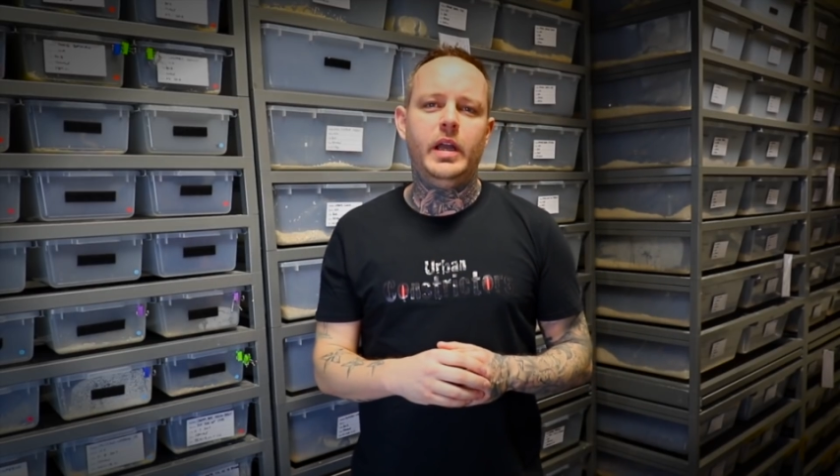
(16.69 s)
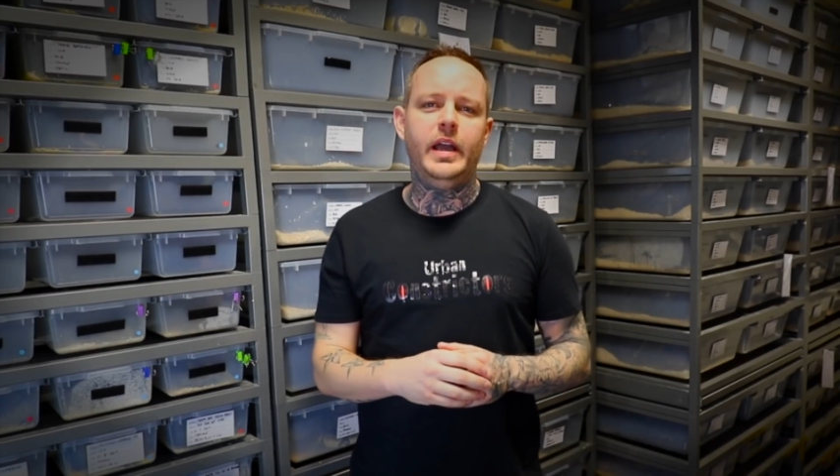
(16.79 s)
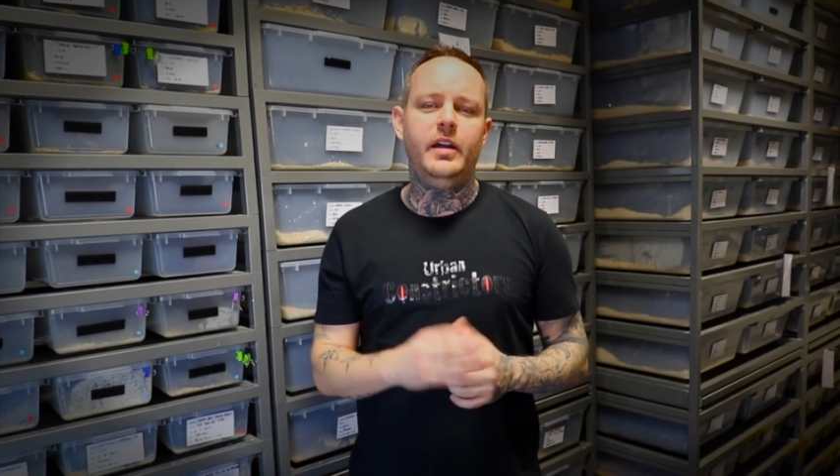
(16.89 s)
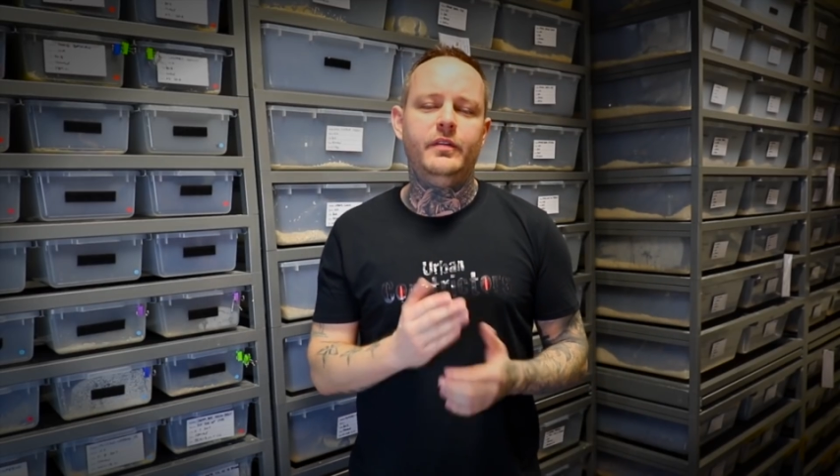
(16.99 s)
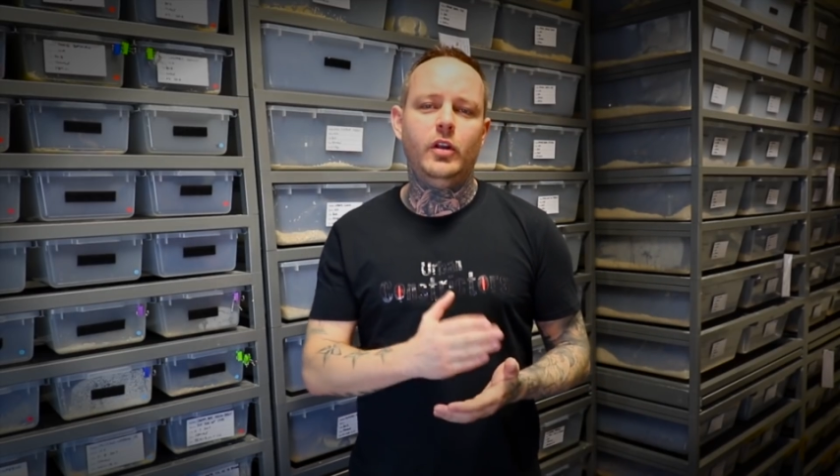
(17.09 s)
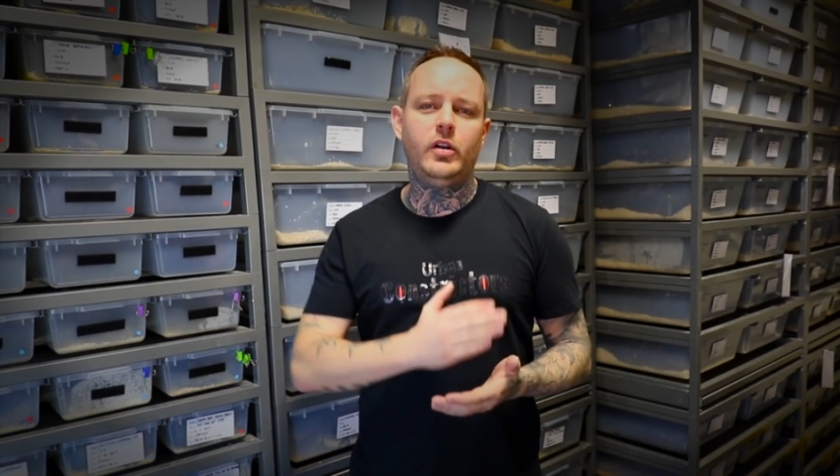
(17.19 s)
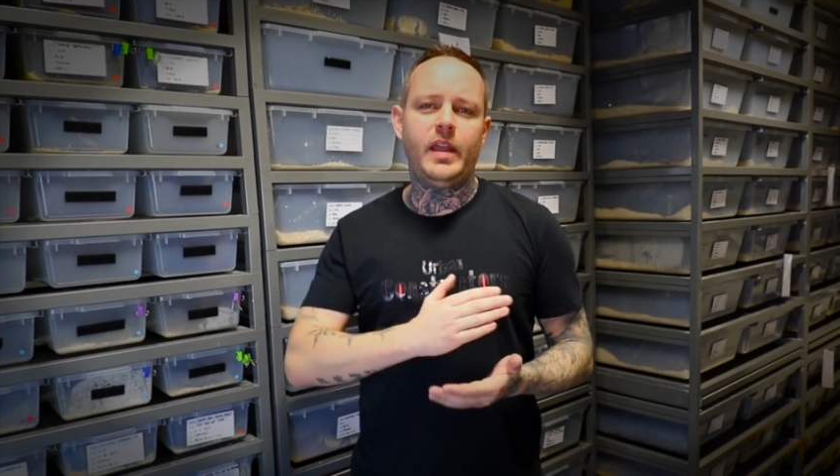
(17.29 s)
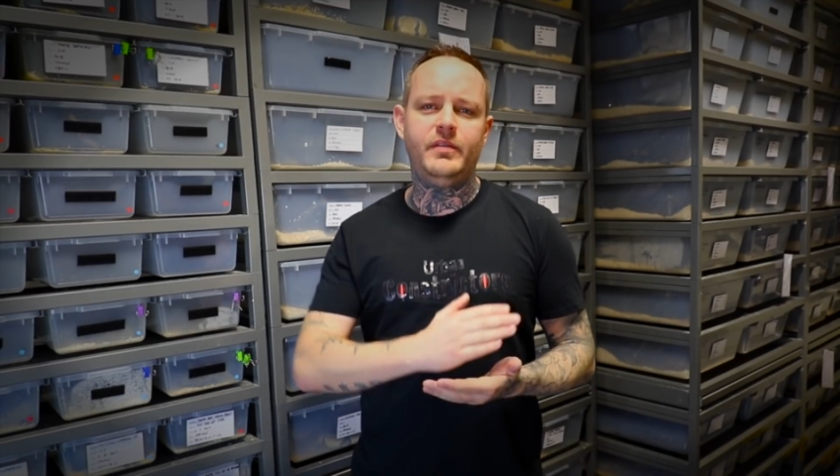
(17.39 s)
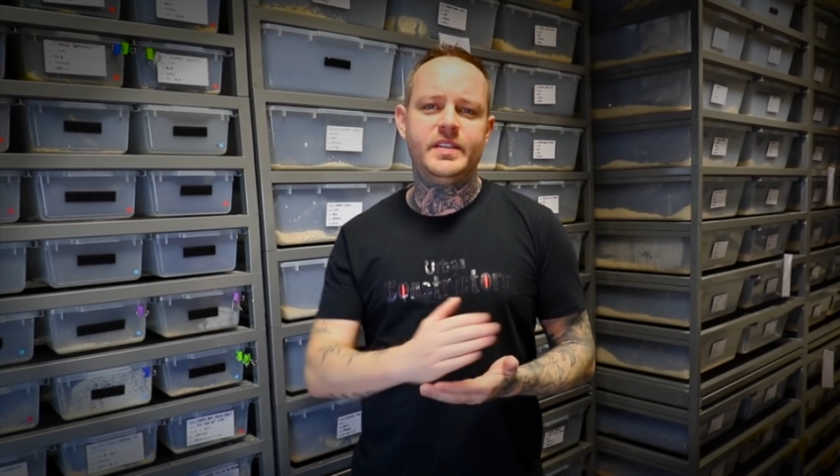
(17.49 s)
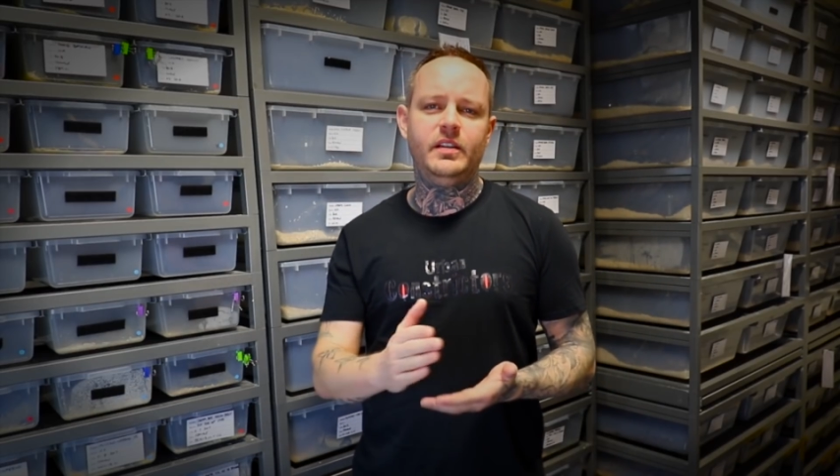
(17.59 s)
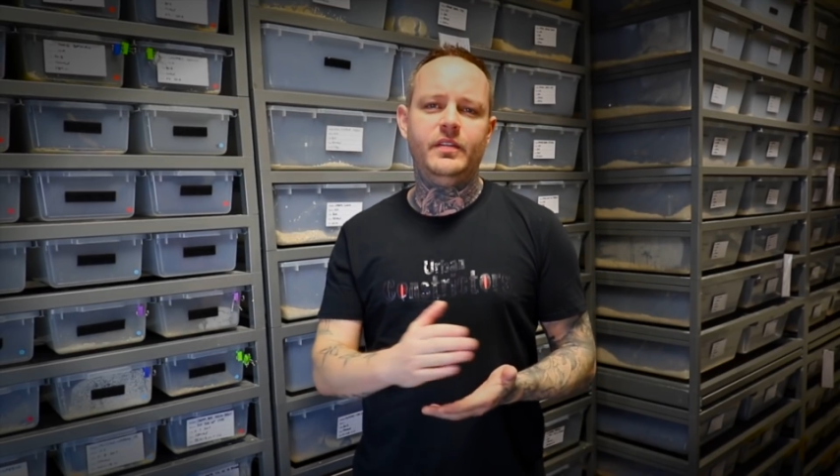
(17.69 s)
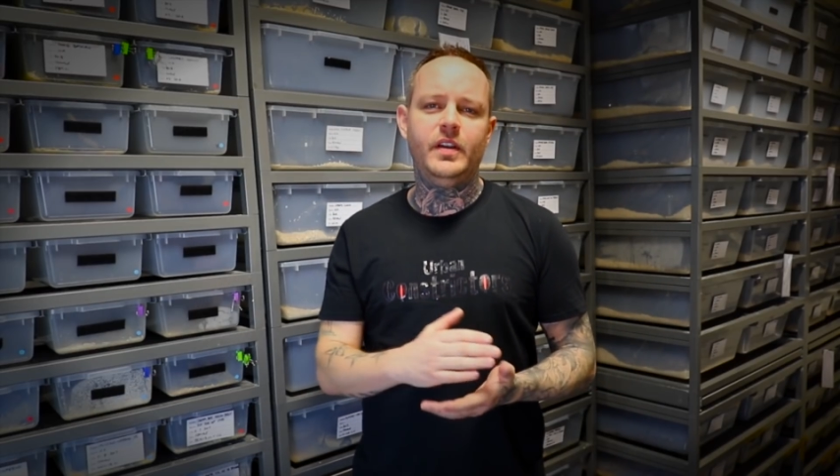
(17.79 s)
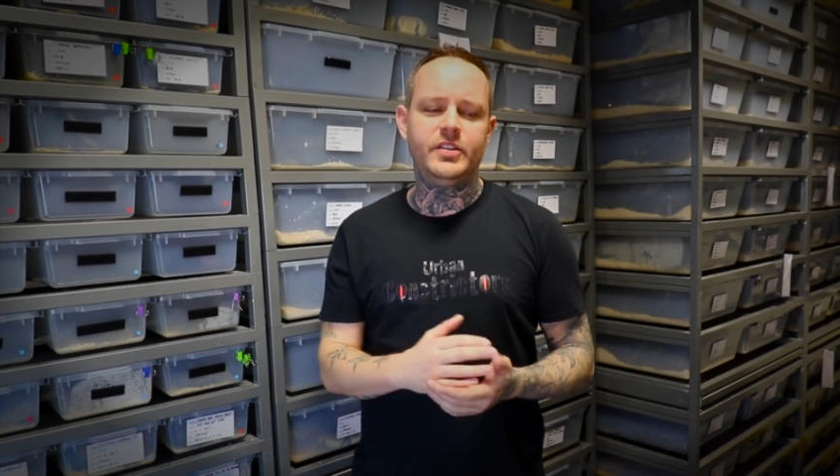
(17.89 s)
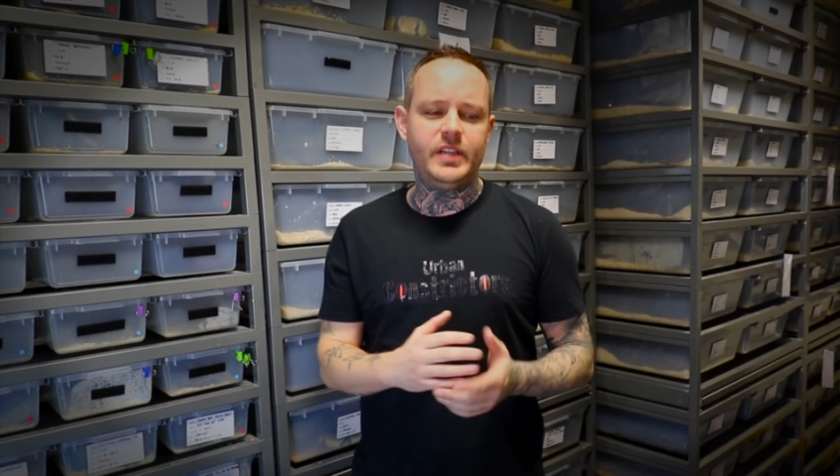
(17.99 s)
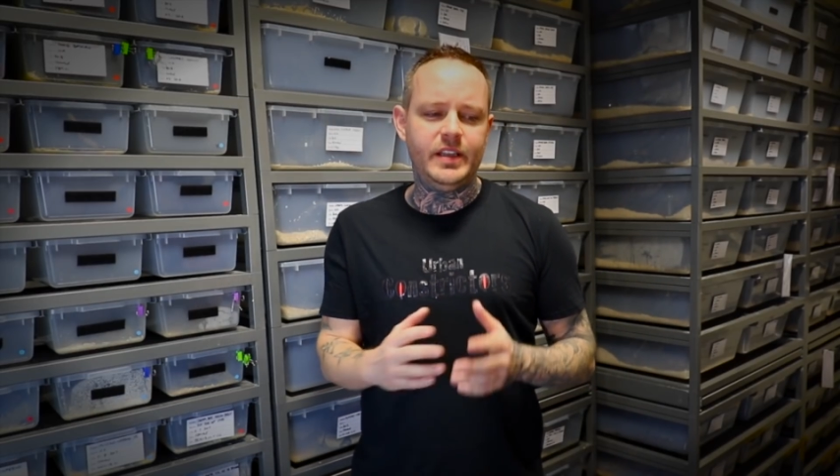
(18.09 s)
a vlog every single
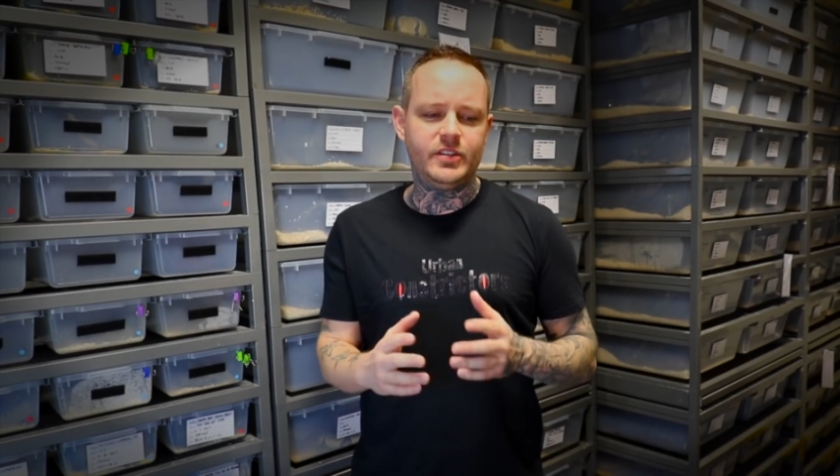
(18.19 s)
Thursday,